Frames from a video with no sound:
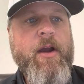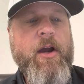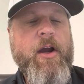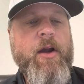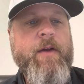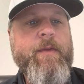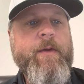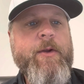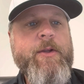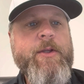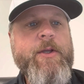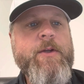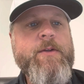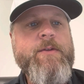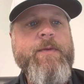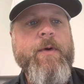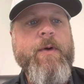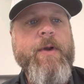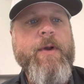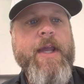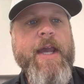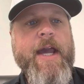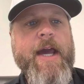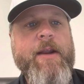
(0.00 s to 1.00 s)
Other
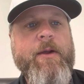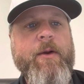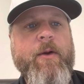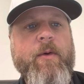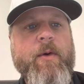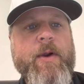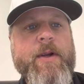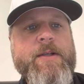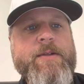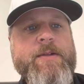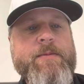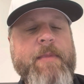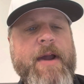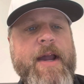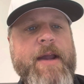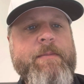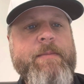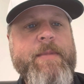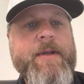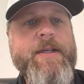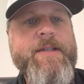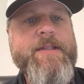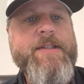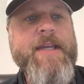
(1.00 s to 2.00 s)
useful categories
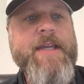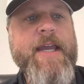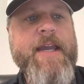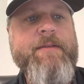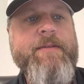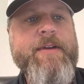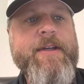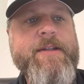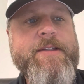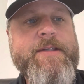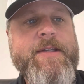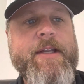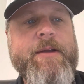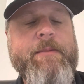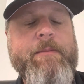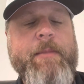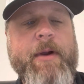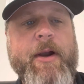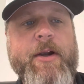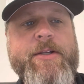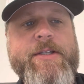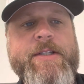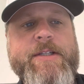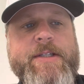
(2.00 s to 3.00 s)
might be savings and
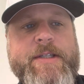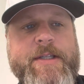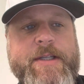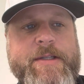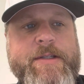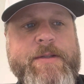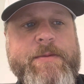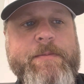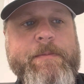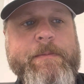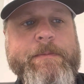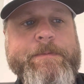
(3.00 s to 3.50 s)
emergencies.